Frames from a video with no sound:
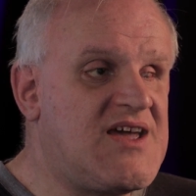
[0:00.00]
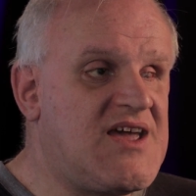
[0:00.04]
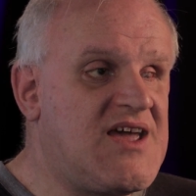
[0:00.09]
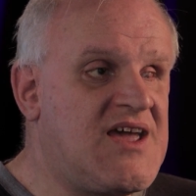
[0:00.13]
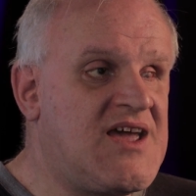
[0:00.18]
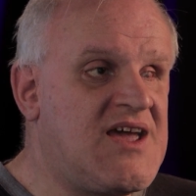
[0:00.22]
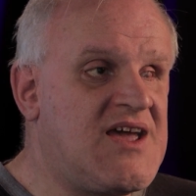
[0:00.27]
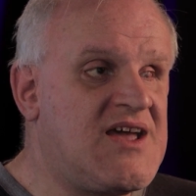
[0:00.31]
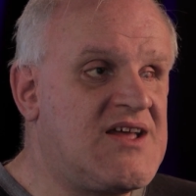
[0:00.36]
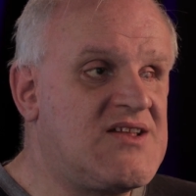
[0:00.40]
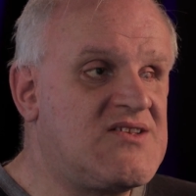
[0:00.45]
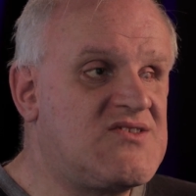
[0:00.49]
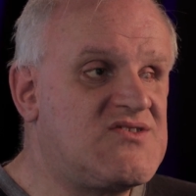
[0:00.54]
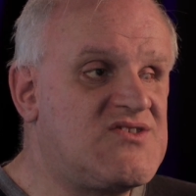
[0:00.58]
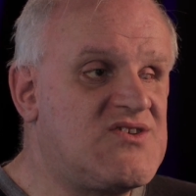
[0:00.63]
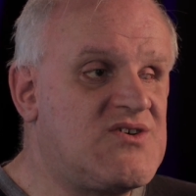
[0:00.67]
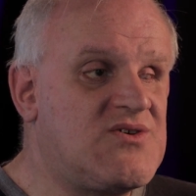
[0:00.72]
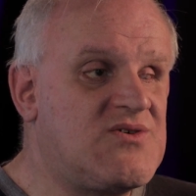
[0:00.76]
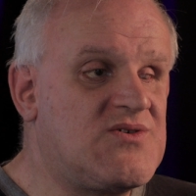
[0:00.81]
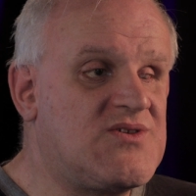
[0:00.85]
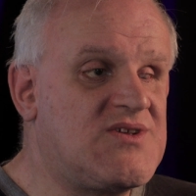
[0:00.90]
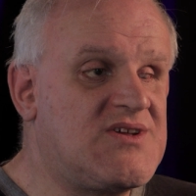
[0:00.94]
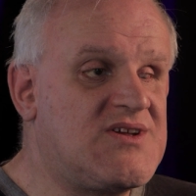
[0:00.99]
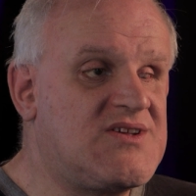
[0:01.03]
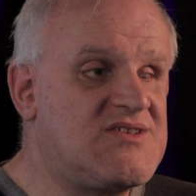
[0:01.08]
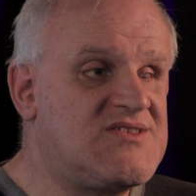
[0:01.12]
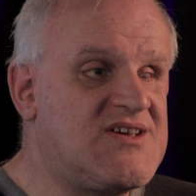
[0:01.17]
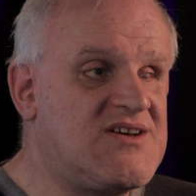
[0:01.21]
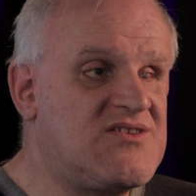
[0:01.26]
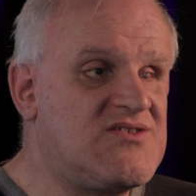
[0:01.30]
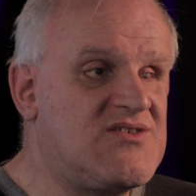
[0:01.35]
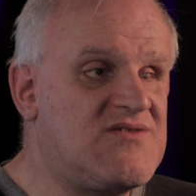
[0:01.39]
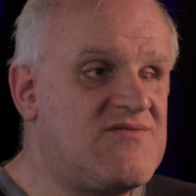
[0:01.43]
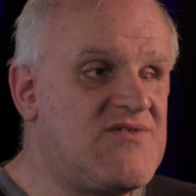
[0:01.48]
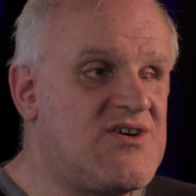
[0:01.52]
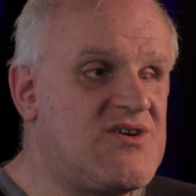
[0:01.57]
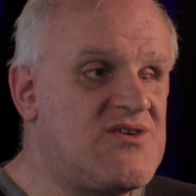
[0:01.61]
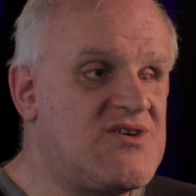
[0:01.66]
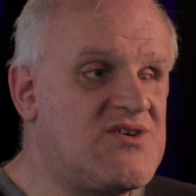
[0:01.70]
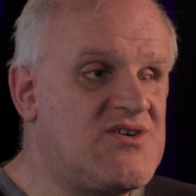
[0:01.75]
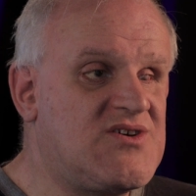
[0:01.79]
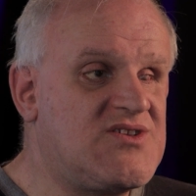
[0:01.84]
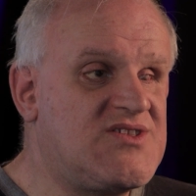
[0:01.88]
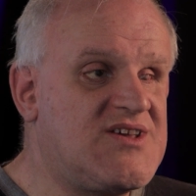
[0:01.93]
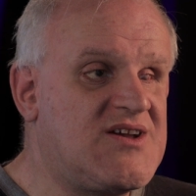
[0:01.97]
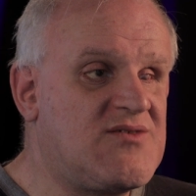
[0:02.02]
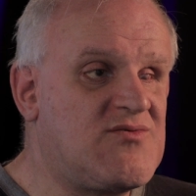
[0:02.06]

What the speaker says: And so it sounded very good.